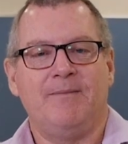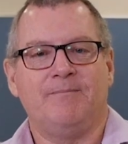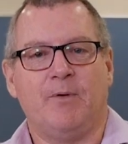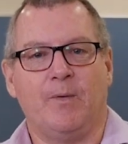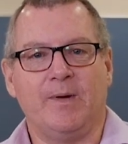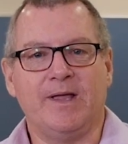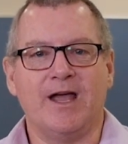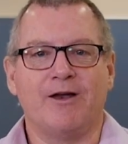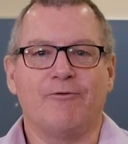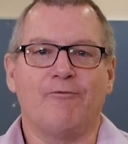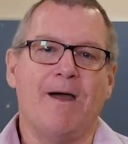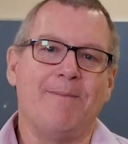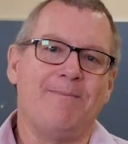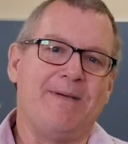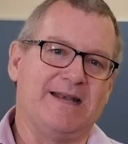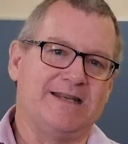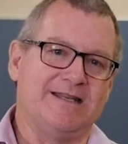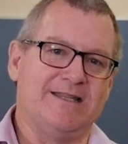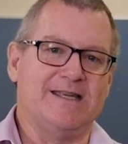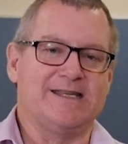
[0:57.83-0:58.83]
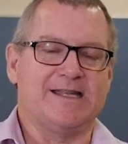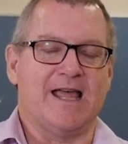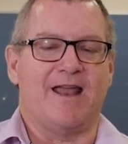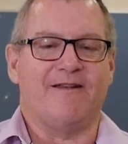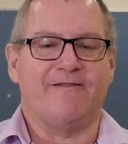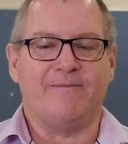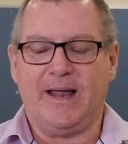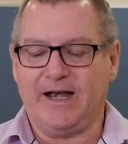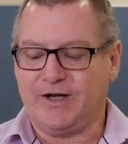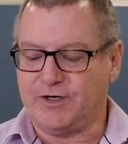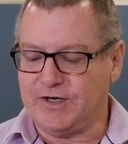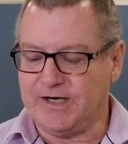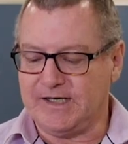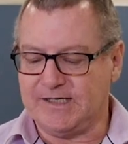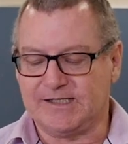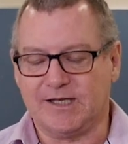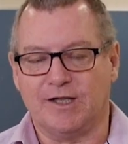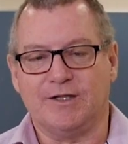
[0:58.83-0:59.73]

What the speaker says: But we're going right back to the start of batteries.